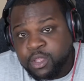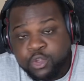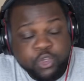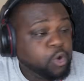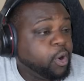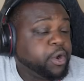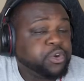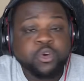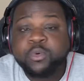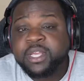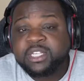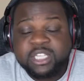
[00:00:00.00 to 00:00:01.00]
You are
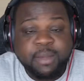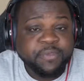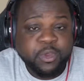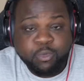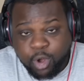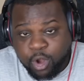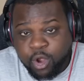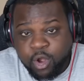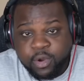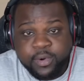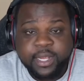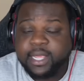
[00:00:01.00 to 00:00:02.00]
doing something
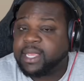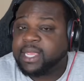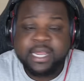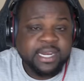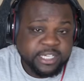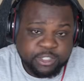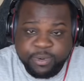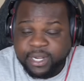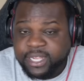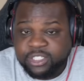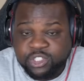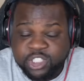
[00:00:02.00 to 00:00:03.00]
wrong in this
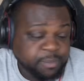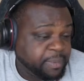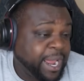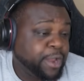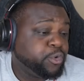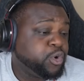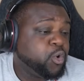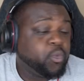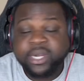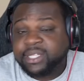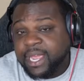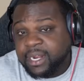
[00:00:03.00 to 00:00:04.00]
relationship, and I don't know
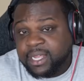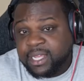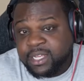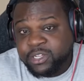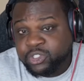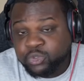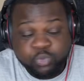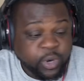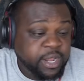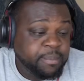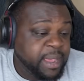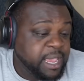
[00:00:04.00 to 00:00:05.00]
what that is, what
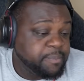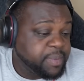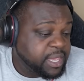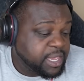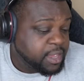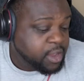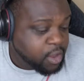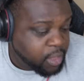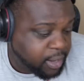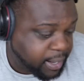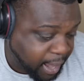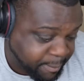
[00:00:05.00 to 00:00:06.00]
it may be.
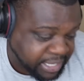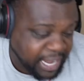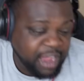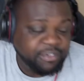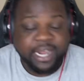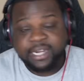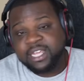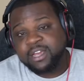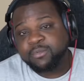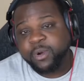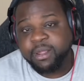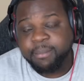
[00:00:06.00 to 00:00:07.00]
I mean, I have an idea
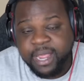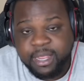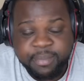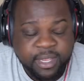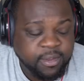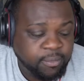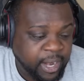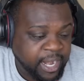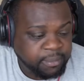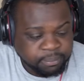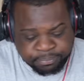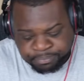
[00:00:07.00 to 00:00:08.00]
of what it may be, right?